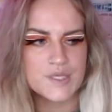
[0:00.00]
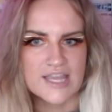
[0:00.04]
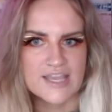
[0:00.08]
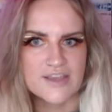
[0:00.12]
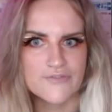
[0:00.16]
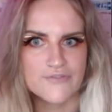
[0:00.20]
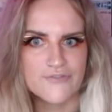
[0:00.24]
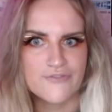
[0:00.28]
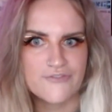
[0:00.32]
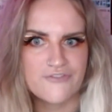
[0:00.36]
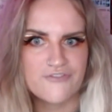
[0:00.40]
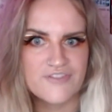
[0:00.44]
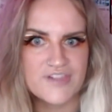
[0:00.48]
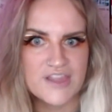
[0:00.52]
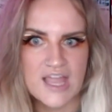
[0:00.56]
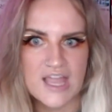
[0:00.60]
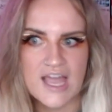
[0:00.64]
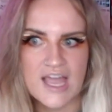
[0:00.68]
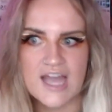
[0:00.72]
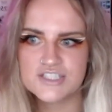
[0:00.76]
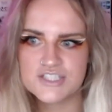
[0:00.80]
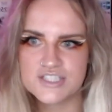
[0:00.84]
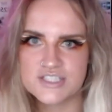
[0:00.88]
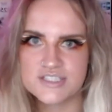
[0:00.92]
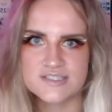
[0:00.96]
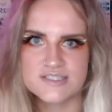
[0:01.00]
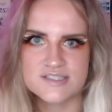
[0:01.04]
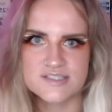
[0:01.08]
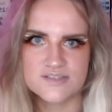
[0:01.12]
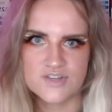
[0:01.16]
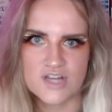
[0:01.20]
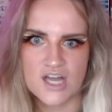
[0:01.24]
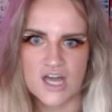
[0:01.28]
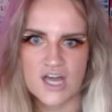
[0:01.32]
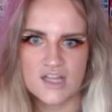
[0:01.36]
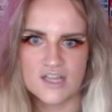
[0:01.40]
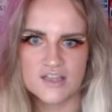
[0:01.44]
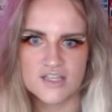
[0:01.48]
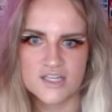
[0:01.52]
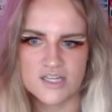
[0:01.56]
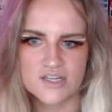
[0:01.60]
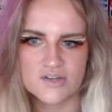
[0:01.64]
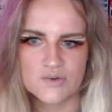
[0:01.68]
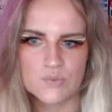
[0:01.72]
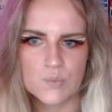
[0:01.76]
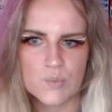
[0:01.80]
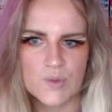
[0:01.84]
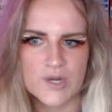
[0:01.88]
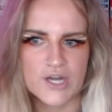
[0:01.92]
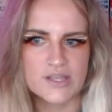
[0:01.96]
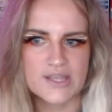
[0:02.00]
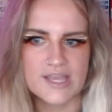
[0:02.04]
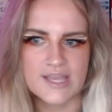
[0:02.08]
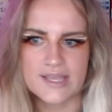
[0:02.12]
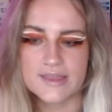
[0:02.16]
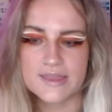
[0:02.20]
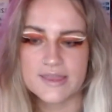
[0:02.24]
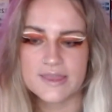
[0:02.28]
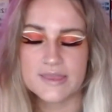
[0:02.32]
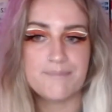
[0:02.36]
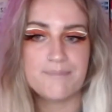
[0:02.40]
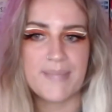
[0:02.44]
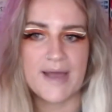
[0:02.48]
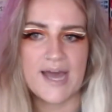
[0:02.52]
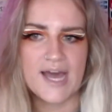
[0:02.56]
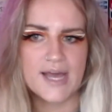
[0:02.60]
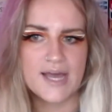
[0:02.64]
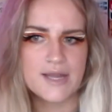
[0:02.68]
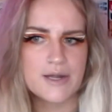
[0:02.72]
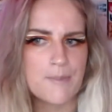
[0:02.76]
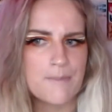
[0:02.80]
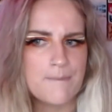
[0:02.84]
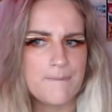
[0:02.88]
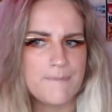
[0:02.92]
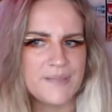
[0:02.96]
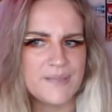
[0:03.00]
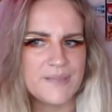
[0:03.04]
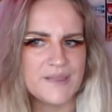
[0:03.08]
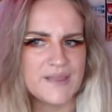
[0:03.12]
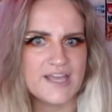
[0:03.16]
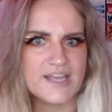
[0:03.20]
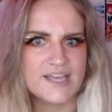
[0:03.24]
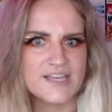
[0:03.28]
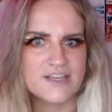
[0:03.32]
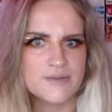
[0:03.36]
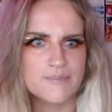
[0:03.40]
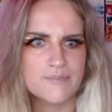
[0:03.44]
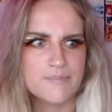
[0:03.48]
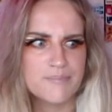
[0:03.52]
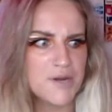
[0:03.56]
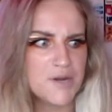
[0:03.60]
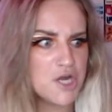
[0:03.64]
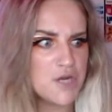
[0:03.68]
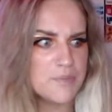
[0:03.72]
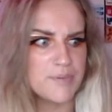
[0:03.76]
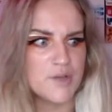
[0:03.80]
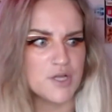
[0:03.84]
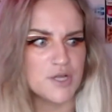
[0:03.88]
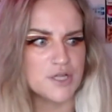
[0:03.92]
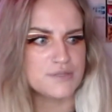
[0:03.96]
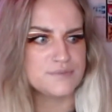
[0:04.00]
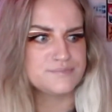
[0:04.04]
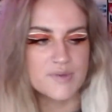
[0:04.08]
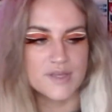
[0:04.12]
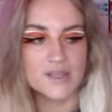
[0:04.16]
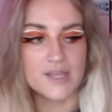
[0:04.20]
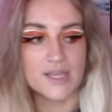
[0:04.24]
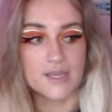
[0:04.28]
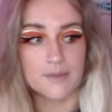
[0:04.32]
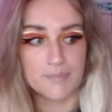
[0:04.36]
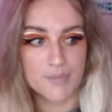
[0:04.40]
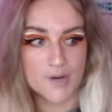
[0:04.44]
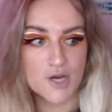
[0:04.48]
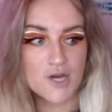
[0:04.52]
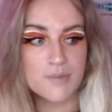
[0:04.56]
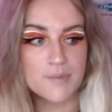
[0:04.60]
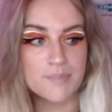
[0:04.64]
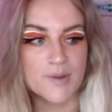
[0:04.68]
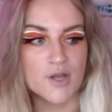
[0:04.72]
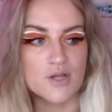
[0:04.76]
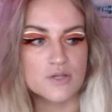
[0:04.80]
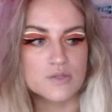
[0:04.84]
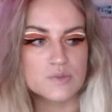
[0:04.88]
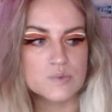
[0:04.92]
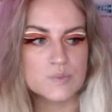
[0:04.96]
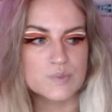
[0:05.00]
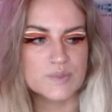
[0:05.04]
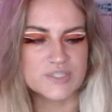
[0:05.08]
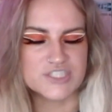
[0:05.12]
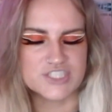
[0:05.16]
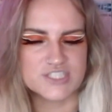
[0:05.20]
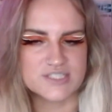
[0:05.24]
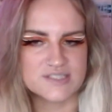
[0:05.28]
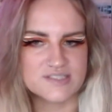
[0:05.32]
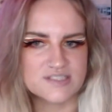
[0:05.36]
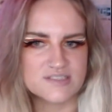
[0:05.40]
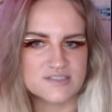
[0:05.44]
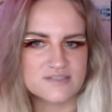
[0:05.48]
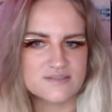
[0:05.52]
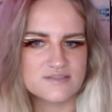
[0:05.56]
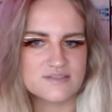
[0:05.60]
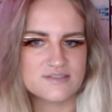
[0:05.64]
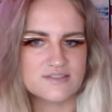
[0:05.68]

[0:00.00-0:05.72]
like, flashes of color where, like, the bat bled purple, but, like, purple, which is